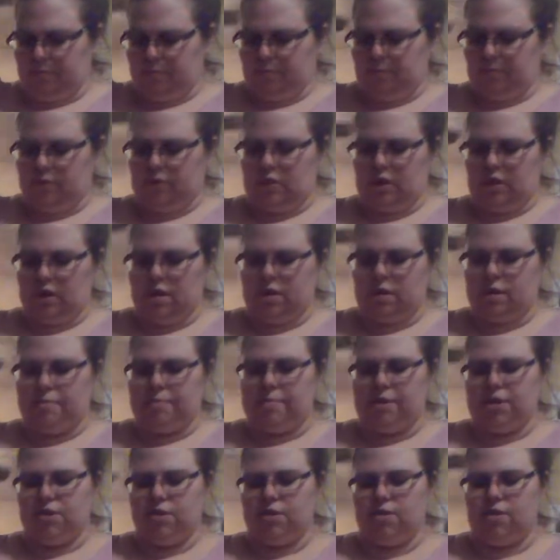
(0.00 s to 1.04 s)
It
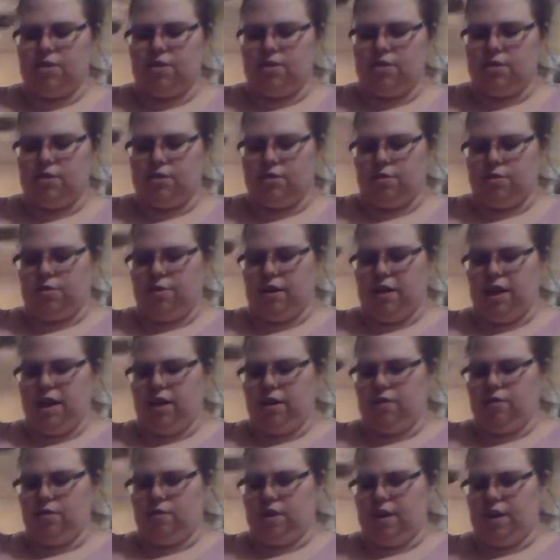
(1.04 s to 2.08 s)
smells
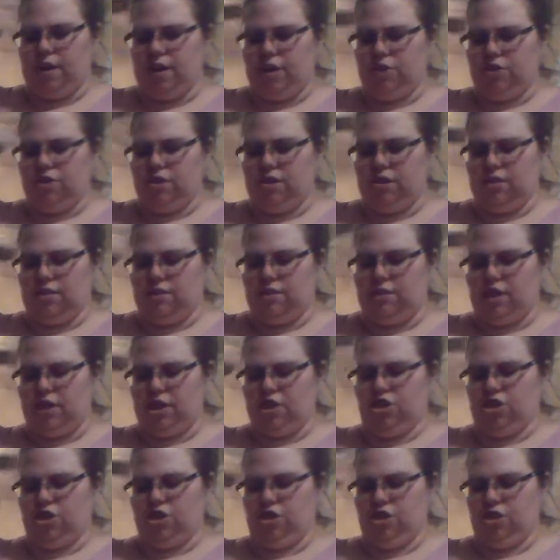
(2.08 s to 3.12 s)
great right now, just
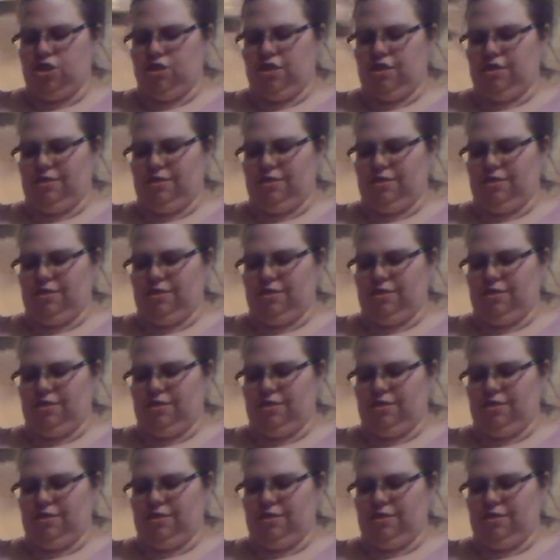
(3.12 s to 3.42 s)
fresh.